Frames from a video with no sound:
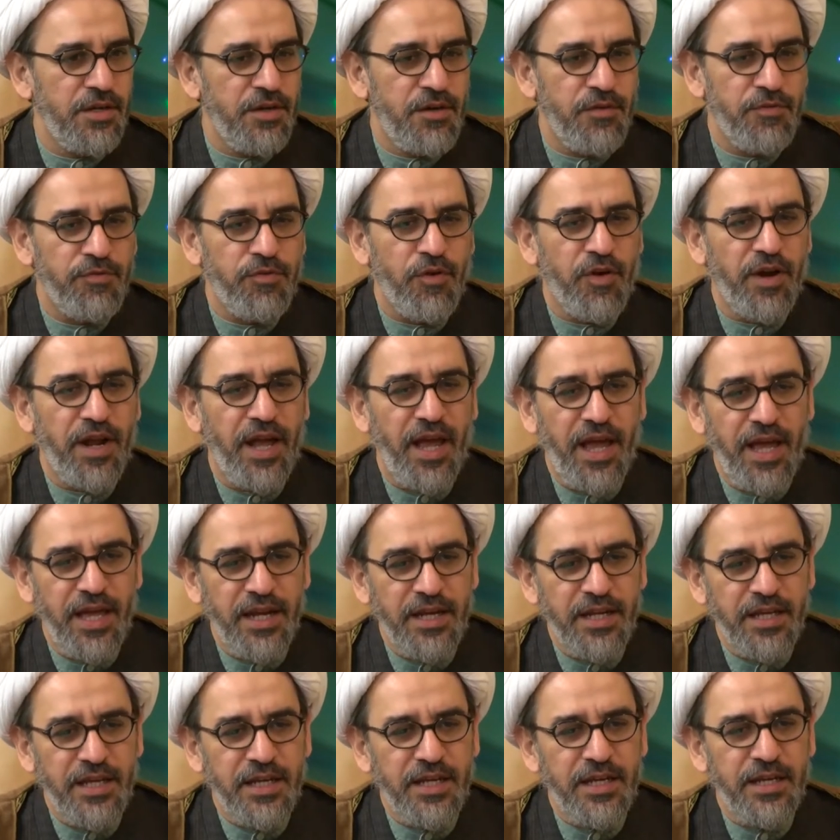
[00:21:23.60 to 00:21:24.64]
for
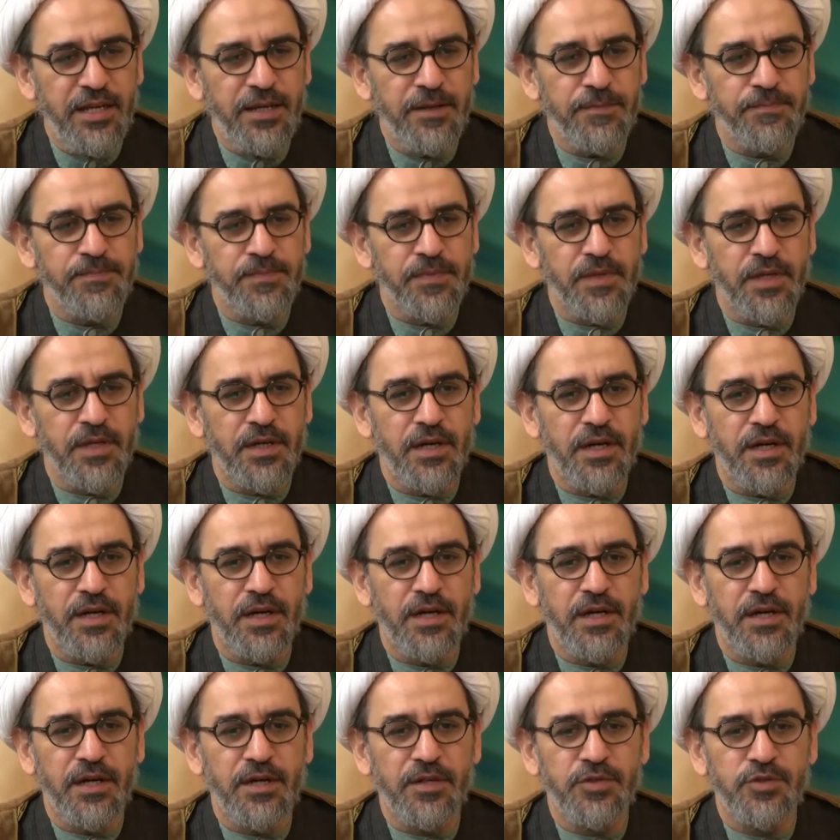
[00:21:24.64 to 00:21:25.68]
any
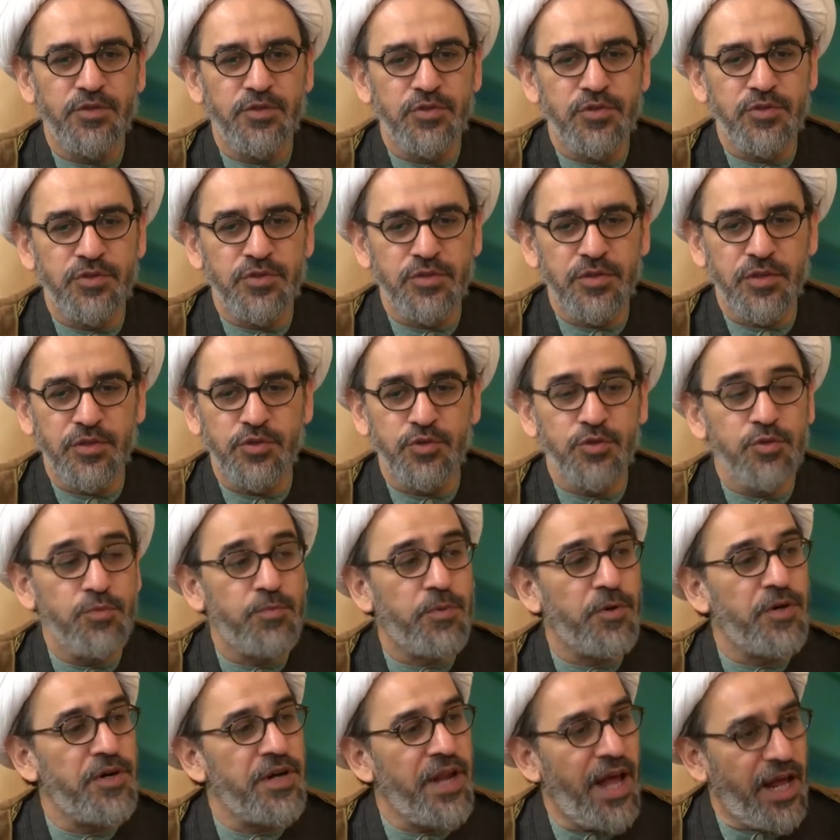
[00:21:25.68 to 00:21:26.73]

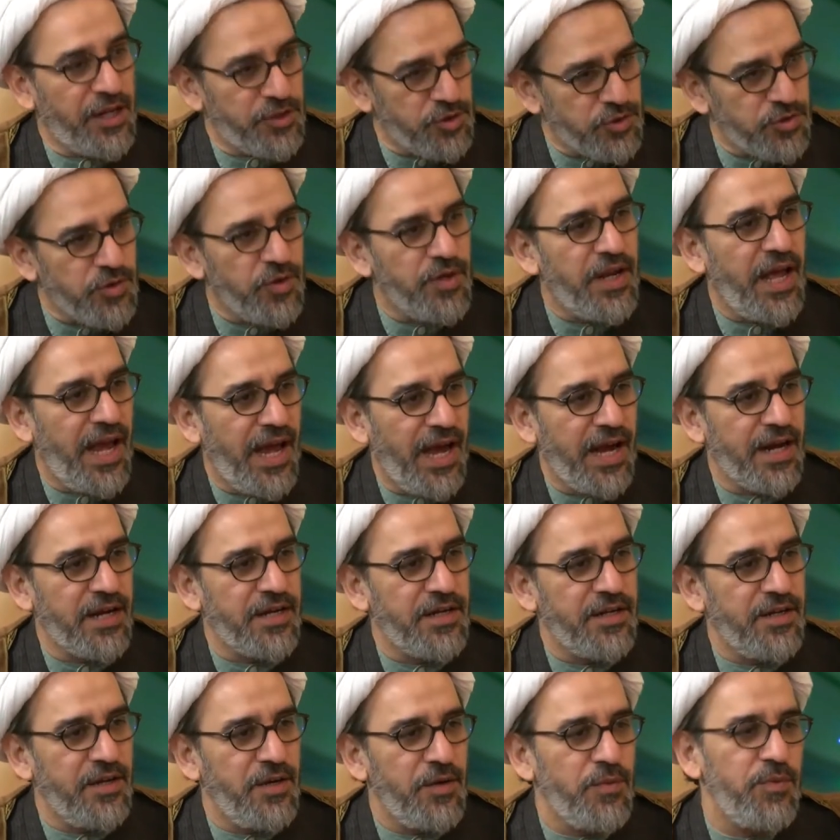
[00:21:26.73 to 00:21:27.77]
supernatural act.
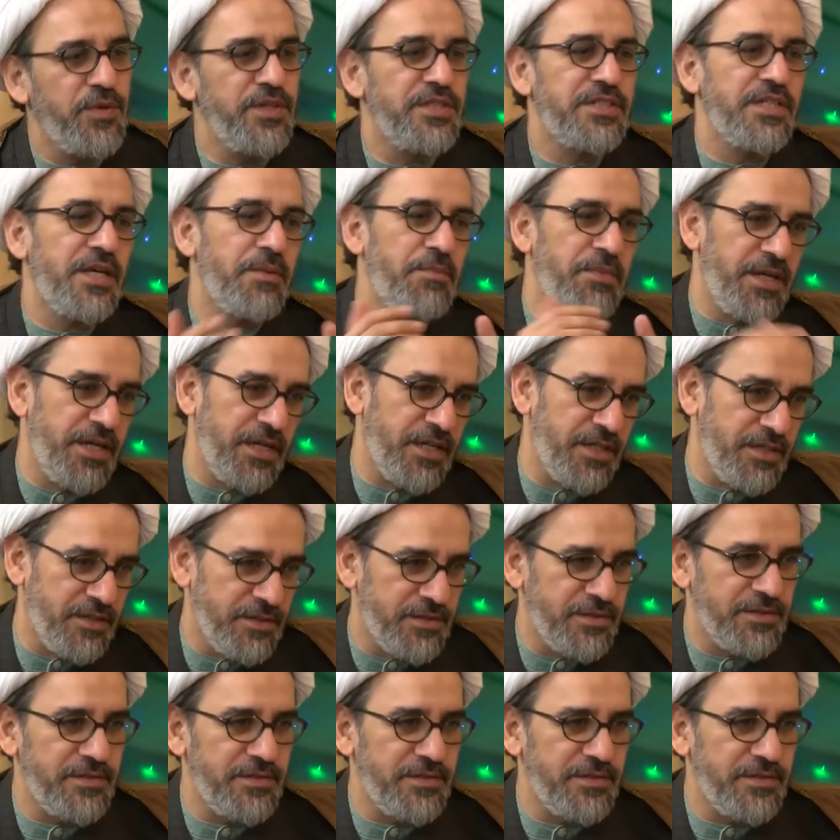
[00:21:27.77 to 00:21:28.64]
We say miracle.